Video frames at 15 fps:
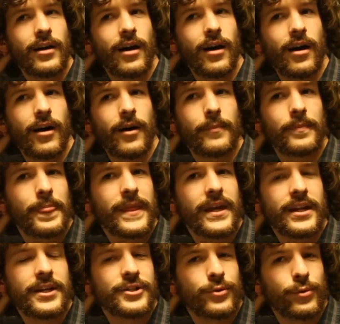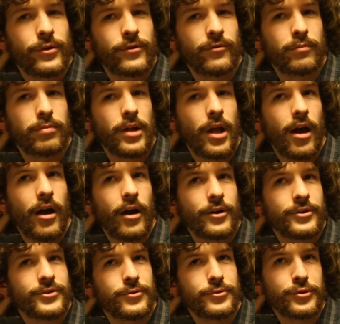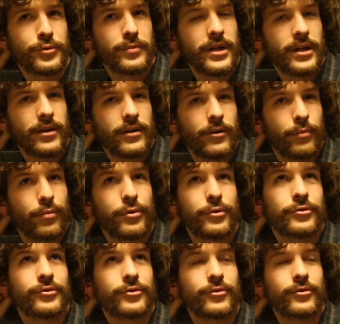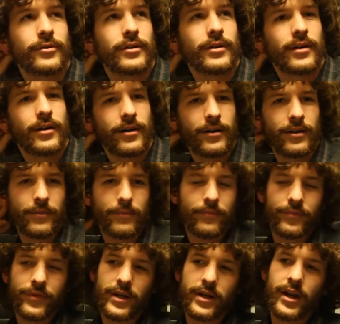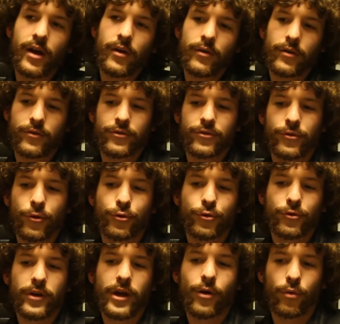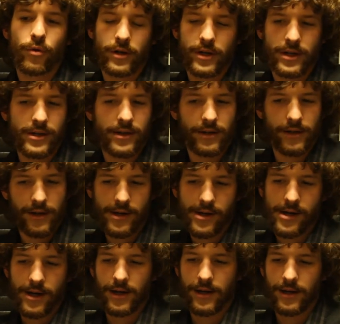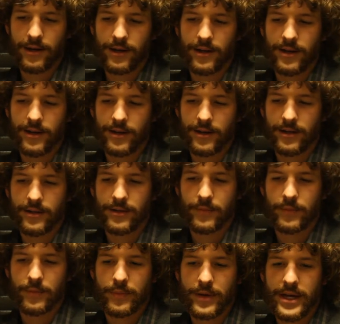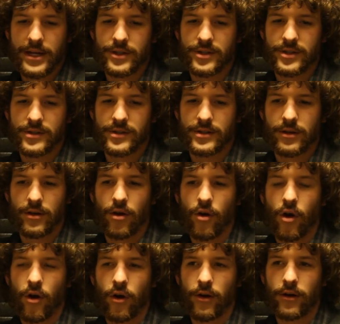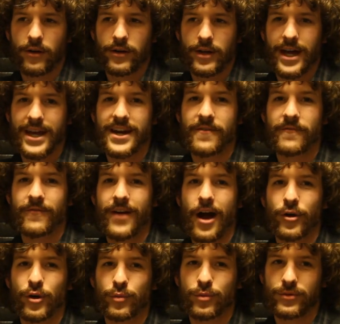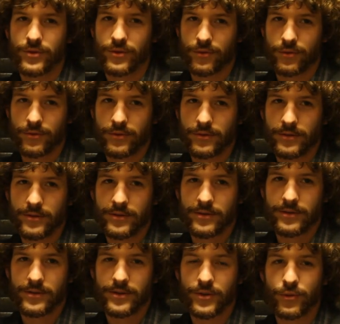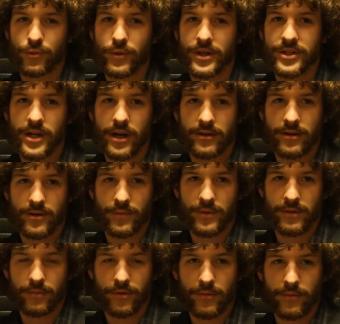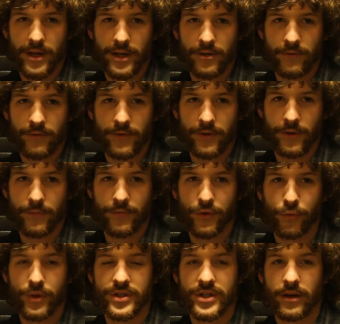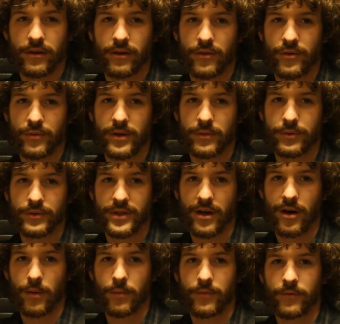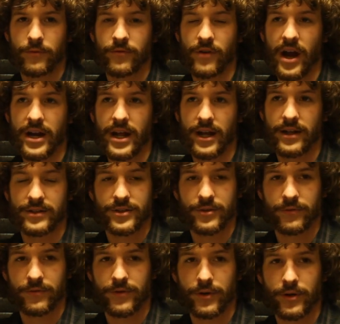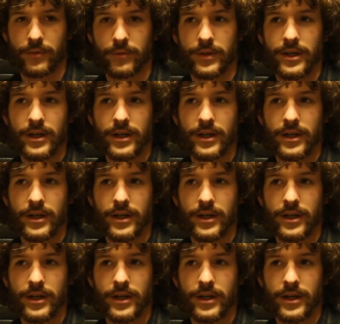Um, any sort of blog, social media, personal, um, net, social networking uh, pages are an invaluable tool to reach out to other people to make your film, to reach out to other people to help finance your film,